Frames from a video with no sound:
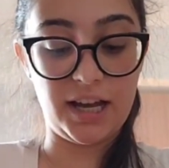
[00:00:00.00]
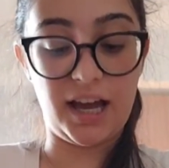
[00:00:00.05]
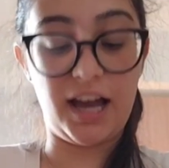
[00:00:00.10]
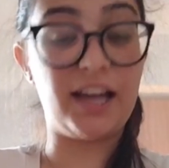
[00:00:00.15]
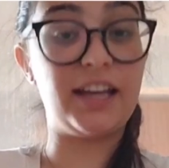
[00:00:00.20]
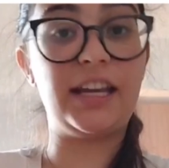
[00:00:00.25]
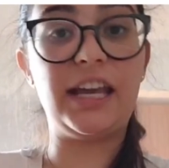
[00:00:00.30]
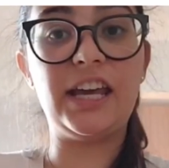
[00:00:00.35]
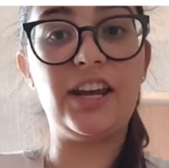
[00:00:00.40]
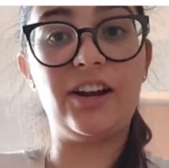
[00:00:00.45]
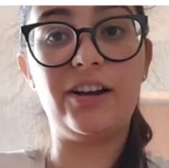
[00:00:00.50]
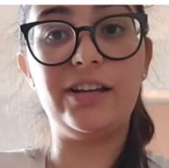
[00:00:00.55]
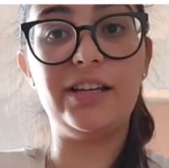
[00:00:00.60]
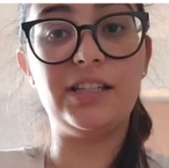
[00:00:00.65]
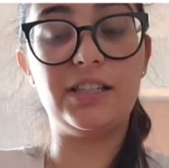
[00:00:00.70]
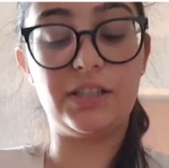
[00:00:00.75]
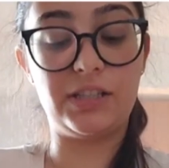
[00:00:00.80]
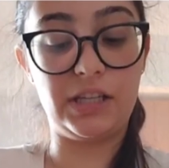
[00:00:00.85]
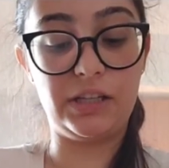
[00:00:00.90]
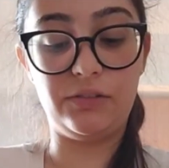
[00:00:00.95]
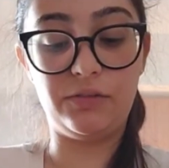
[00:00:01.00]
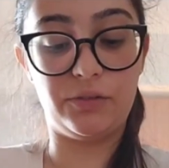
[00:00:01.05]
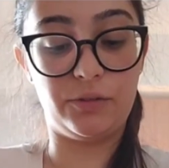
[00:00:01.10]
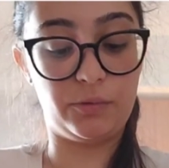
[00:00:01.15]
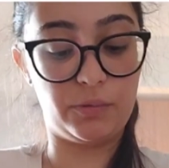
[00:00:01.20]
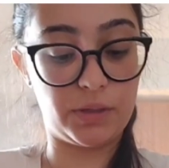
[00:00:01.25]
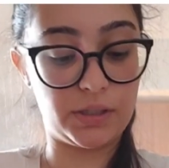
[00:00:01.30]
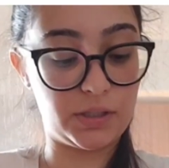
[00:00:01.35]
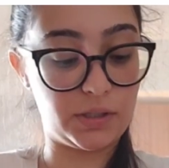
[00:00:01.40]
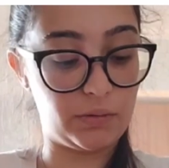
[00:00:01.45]
I cannot eat
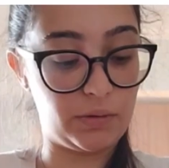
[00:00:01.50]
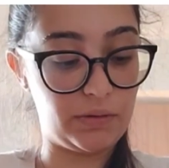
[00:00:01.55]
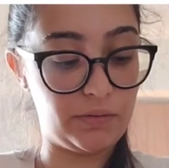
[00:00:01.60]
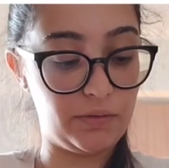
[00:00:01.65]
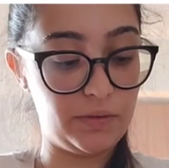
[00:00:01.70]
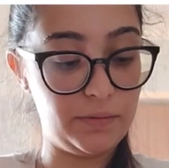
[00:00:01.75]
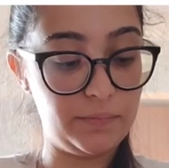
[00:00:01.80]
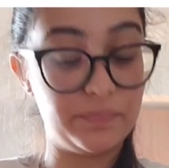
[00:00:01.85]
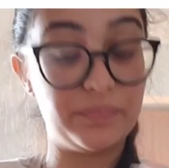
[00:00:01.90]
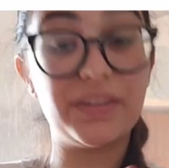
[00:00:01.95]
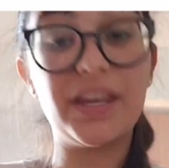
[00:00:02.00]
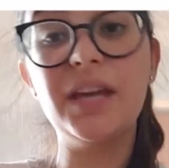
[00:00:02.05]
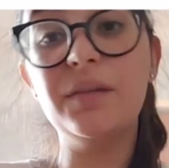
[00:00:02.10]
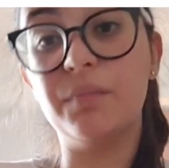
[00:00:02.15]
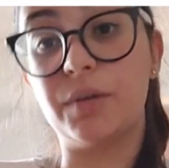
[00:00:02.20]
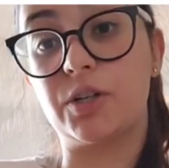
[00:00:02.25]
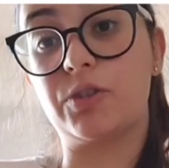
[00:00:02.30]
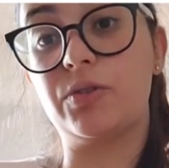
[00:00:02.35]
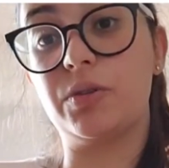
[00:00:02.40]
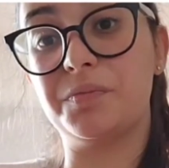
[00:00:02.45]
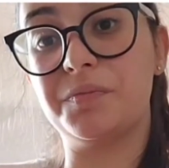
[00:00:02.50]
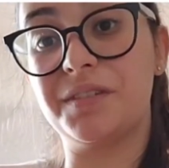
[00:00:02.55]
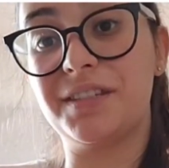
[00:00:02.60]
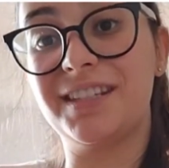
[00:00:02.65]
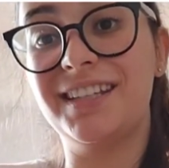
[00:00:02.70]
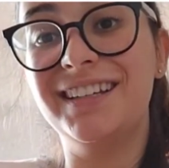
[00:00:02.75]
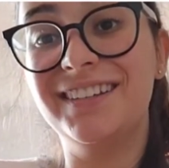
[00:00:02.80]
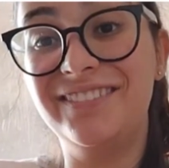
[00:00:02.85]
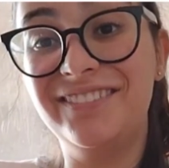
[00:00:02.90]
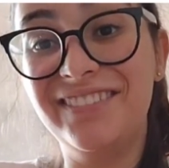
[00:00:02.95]
seafood whatsoever. And mushrooms.
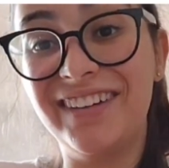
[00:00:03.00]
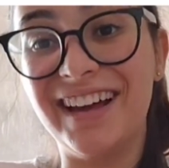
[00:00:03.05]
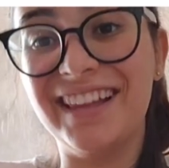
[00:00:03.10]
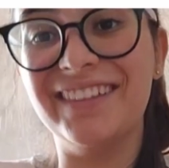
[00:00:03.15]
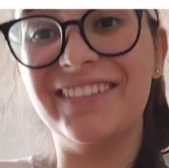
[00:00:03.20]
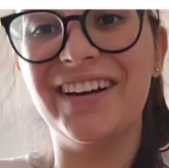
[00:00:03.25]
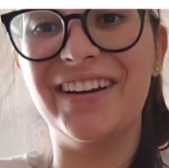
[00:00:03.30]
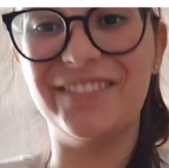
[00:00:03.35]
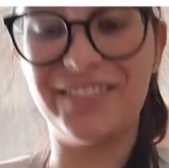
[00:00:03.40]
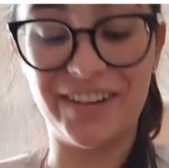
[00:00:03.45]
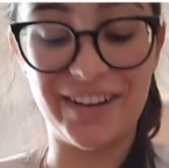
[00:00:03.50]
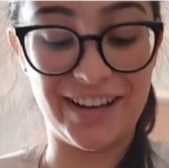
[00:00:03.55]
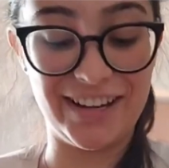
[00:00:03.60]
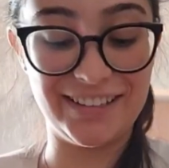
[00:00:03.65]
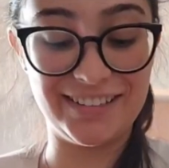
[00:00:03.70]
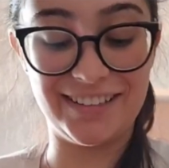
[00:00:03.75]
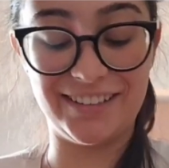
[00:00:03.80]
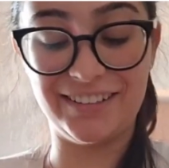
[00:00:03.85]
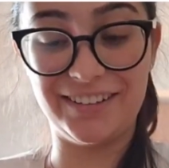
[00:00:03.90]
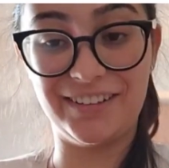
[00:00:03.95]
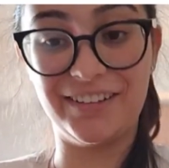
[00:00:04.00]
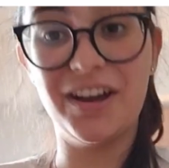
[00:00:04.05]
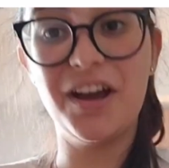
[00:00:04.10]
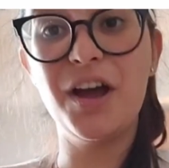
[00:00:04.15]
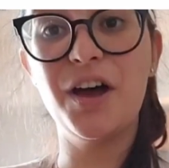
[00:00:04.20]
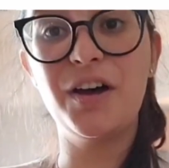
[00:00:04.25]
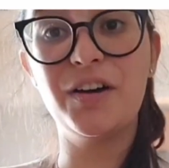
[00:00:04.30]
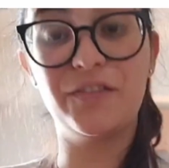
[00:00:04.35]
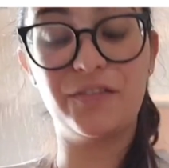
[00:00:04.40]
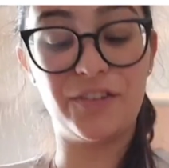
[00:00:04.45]
By the way, I forgot to tell
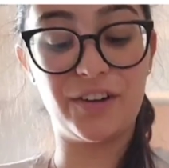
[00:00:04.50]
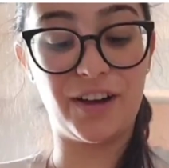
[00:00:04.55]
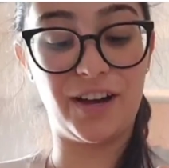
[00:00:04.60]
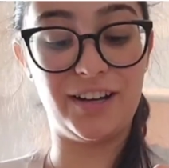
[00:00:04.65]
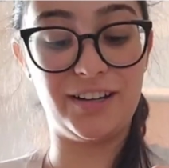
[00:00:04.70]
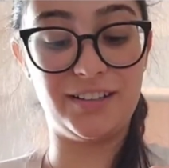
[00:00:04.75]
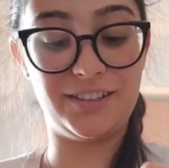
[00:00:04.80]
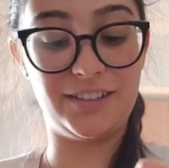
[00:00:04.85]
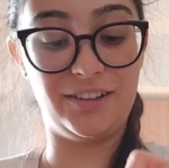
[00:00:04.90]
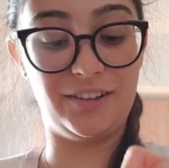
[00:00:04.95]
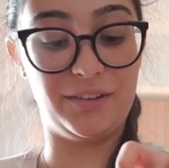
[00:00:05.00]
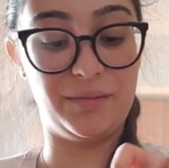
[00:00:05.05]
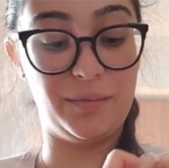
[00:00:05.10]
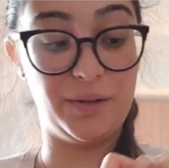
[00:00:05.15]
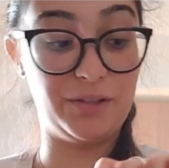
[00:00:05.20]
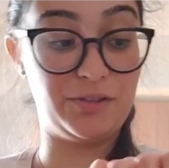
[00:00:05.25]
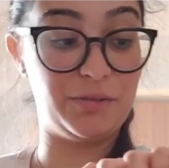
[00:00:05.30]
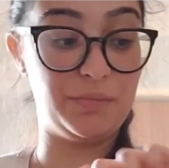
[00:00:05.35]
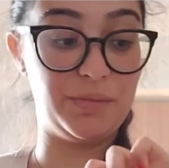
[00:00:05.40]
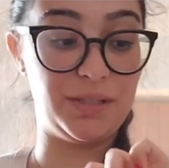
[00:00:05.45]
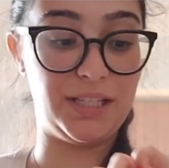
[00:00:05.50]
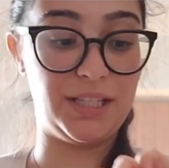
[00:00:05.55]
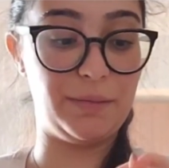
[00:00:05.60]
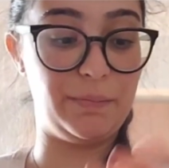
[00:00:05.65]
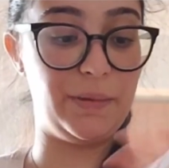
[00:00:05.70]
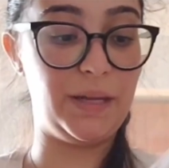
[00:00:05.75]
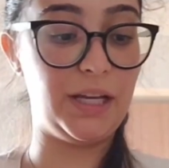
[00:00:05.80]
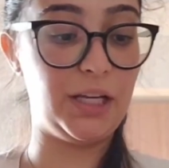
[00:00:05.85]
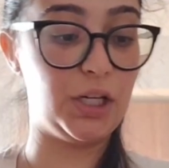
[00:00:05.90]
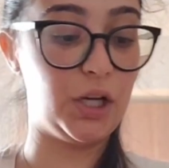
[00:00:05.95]
her mushrooms that
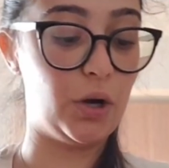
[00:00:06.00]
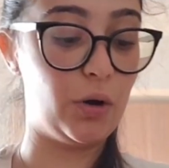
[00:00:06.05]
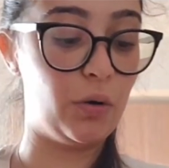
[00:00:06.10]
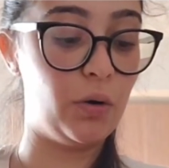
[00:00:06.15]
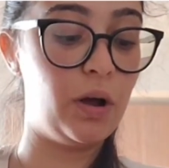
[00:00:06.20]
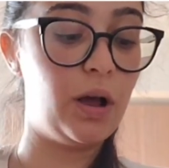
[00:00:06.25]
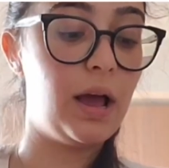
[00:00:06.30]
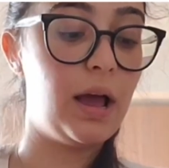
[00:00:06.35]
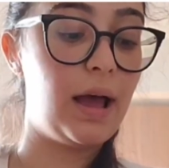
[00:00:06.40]
they know.